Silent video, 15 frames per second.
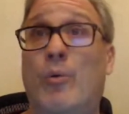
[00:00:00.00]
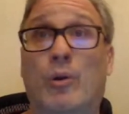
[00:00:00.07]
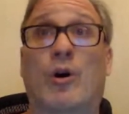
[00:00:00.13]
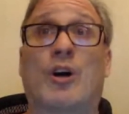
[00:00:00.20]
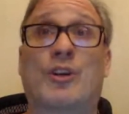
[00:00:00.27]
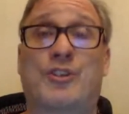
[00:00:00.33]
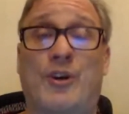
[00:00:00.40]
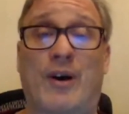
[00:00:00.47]
We'll
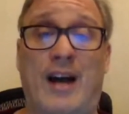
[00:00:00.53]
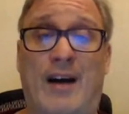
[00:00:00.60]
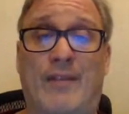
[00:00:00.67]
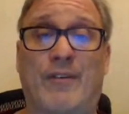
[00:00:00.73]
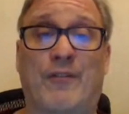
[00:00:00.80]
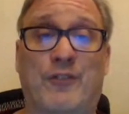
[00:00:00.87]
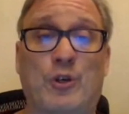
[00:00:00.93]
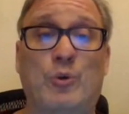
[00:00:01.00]
also
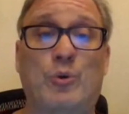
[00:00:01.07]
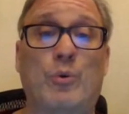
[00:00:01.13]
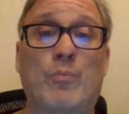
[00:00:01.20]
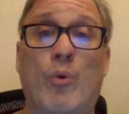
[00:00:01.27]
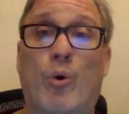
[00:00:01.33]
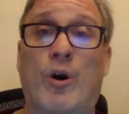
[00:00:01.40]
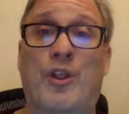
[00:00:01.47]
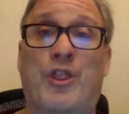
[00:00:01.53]
have a few
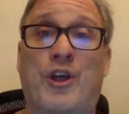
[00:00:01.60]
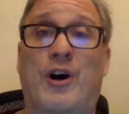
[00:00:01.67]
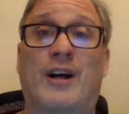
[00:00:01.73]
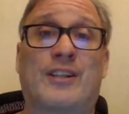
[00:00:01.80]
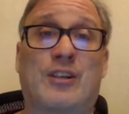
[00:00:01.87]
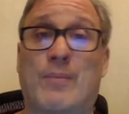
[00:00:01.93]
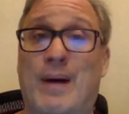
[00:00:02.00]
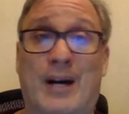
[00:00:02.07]
more
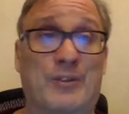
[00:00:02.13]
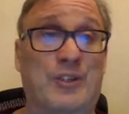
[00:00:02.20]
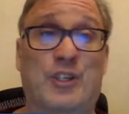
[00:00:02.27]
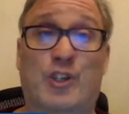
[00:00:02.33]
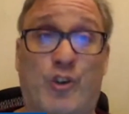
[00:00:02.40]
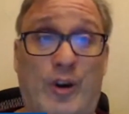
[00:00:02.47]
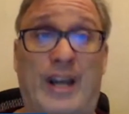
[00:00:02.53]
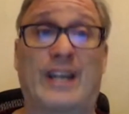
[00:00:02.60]
thoughts about the
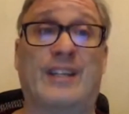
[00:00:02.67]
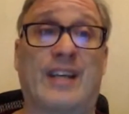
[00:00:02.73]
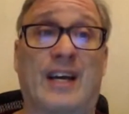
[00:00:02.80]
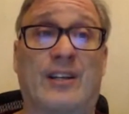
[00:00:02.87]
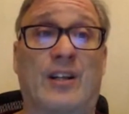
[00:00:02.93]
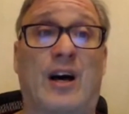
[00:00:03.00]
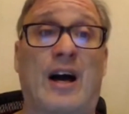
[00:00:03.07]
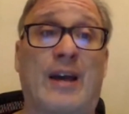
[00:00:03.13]
trade
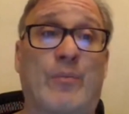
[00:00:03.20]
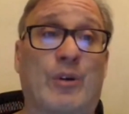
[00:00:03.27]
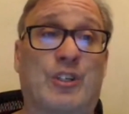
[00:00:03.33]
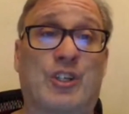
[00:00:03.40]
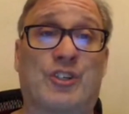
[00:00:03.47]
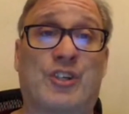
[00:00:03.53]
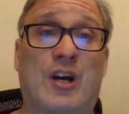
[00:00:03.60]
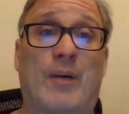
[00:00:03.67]
deadline,
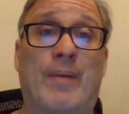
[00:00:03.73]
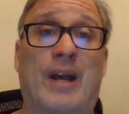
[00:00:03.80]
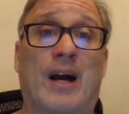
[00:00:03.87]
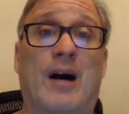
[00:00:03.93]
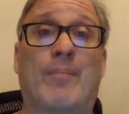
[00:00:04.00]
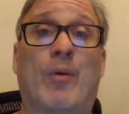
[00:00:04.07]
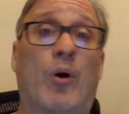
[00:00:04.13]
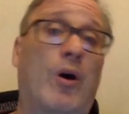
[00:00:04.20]
which is coming
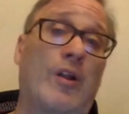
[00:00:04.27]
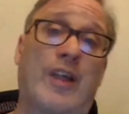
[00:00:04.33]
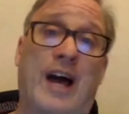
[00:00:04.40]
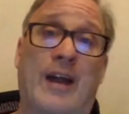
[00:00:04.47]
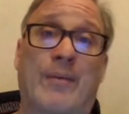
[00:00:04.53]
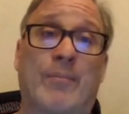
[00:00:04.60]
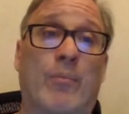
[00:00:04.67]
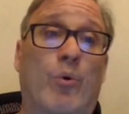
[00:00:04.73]
up, all
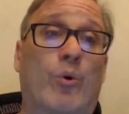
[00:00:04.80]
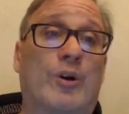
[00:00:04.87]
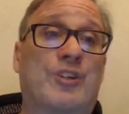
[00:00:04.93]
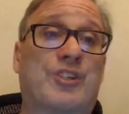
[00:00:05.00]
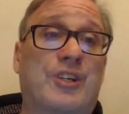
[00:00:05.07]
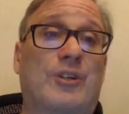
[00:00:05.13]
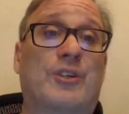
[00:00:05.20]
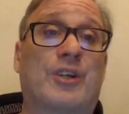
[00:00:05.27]
that and more
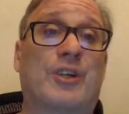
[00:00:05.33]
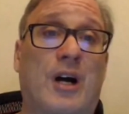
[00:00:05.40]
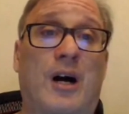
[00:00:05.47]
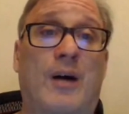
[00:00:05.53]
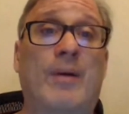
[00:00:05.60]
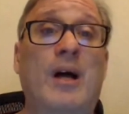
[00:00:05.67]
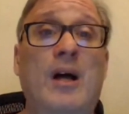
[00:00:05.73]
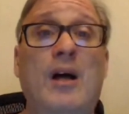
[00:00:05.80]
still to
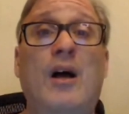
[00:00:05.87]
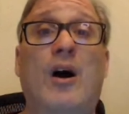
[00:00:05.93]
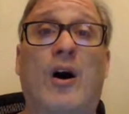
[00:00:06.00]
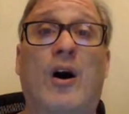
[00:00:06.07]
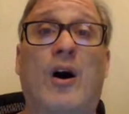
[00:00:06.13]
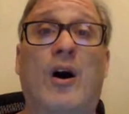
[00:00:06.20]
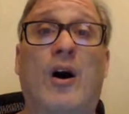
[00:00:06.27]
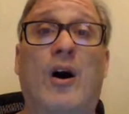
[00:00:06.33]
come
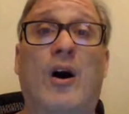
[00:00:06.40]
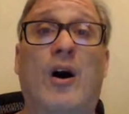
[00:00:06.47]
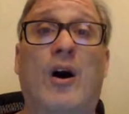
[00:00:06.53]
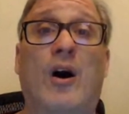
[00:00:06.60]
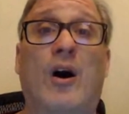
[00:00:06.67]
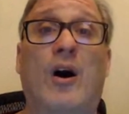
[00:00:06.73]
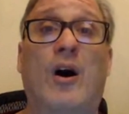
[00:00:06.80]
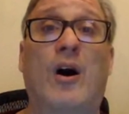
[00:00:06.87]

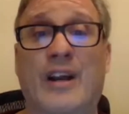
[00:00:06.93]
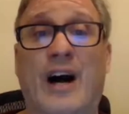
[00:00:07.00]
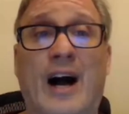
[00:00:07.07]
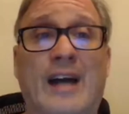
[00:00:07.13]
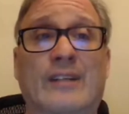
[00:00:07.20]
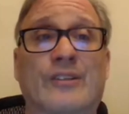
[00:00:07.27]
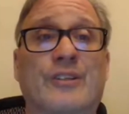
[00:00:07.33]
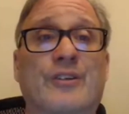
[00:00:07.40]
on
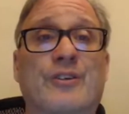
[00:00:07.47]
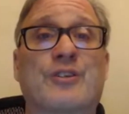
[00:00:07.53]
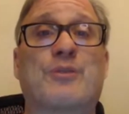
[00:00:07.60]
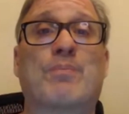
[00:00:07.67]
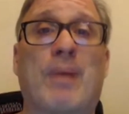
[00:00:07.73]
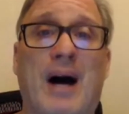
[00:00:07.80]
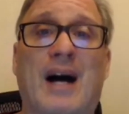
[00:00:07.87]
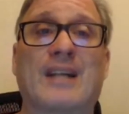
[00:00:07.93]
the Locked
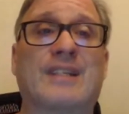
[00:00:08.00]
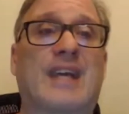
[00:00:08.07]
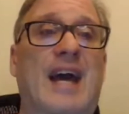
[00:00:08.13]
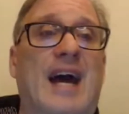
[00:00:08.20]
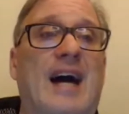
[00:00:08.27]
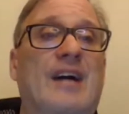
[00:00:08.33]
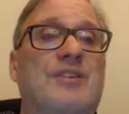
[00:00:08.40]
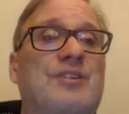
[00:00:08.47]
On
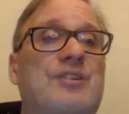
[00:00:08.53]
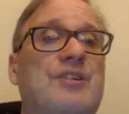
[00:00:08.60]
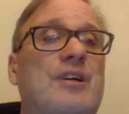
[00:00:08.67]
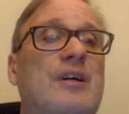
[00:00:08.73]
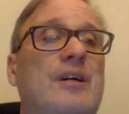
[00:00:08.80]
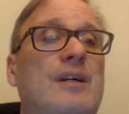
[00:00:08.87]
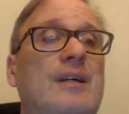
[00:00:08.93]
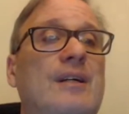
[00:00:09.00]
Islanders
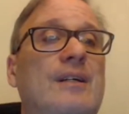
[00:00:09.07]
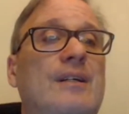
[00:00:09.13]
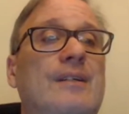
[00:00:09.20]
podcast.